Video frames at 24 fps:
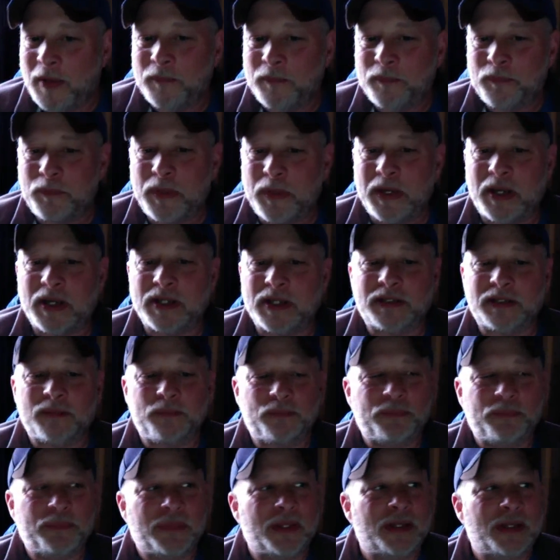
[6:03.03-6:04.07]
because
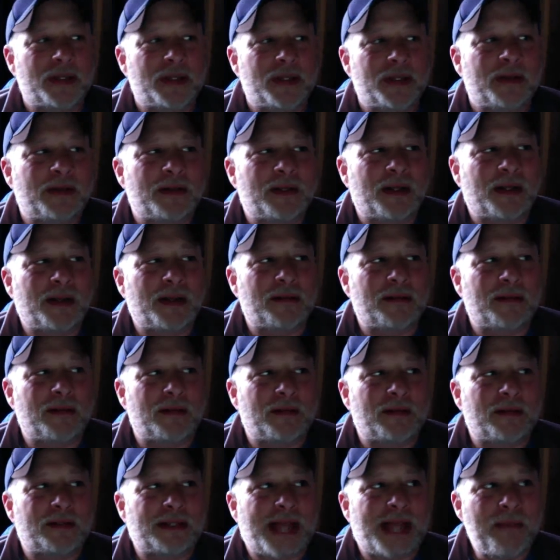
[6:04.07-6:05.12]

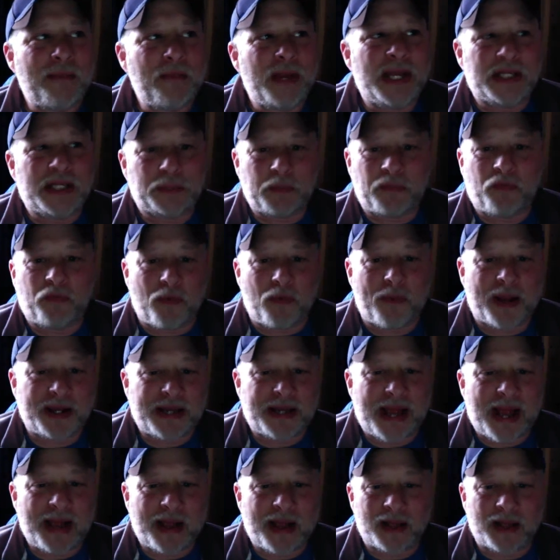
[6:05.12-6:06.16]
10 minutes before my
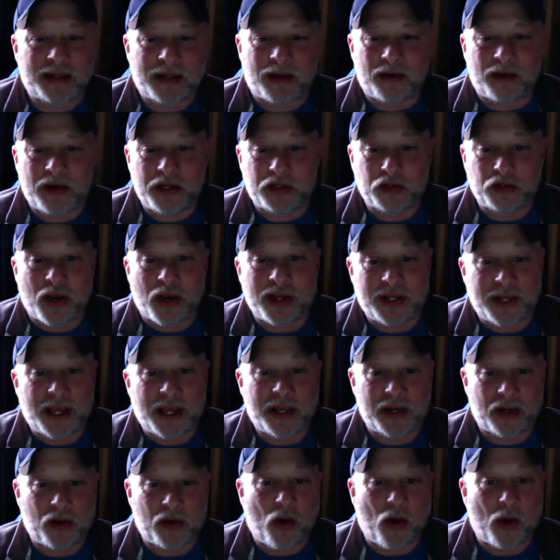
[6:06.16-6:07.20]
dad got there, he tried to
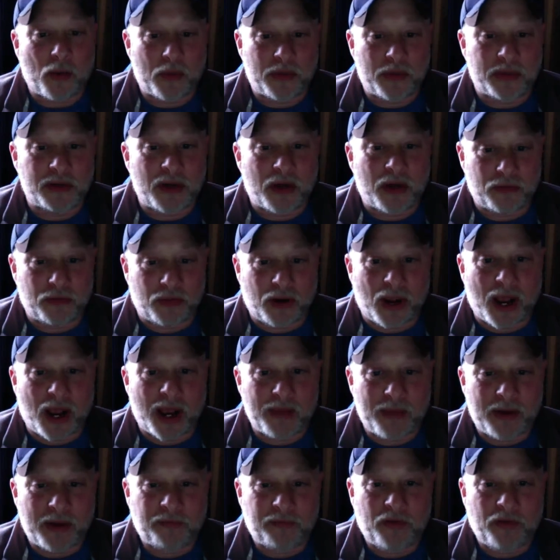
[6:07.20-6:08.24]
get in a car with another guy,
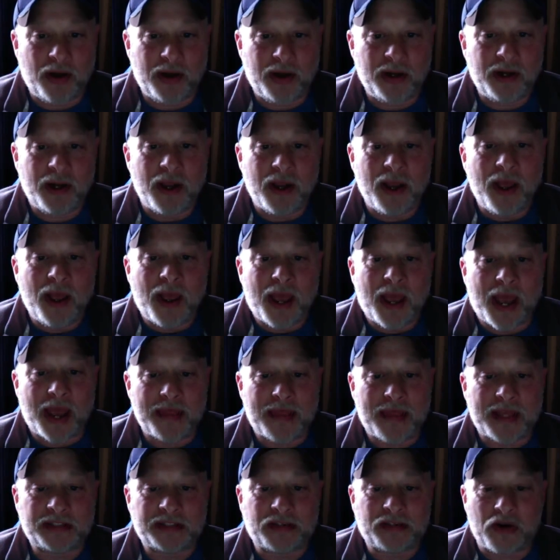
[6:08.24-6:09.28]
my friend, and
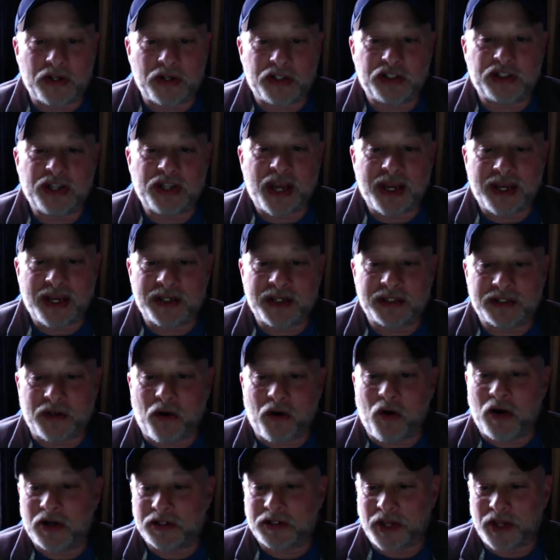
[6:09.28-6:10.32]
they started shaking his
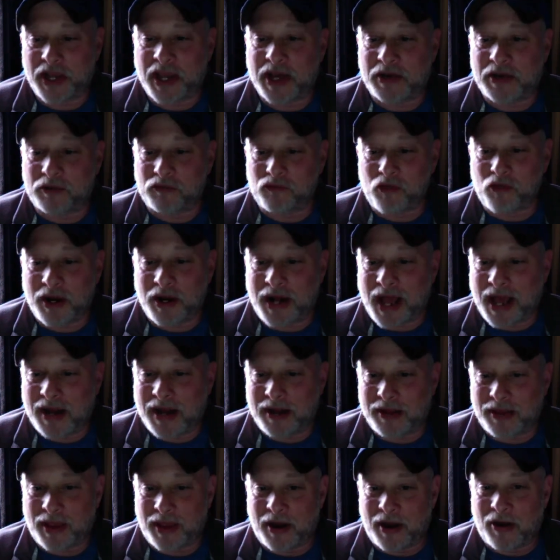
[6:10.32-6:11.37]
car. So he had to run out
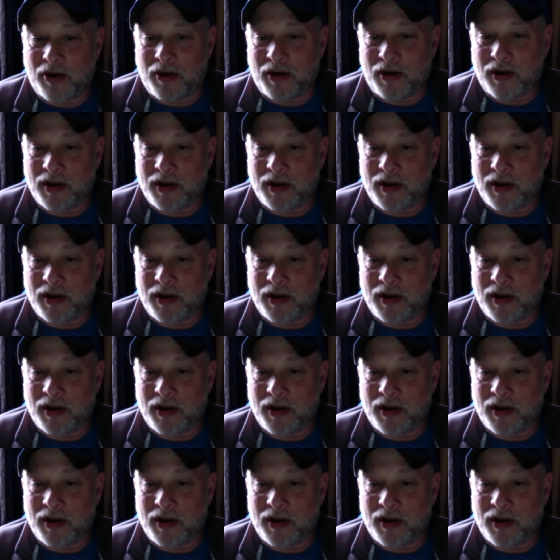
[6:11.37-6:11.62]
of there